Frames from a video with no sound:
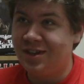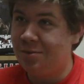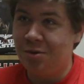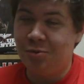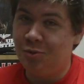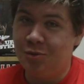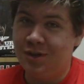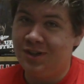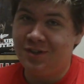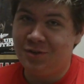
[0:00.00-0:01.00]
and I probably won't
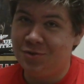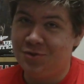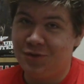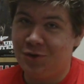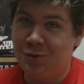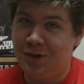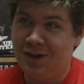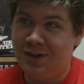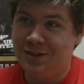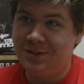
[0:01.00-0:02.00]
get to those for a
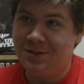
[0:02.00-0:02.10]
while.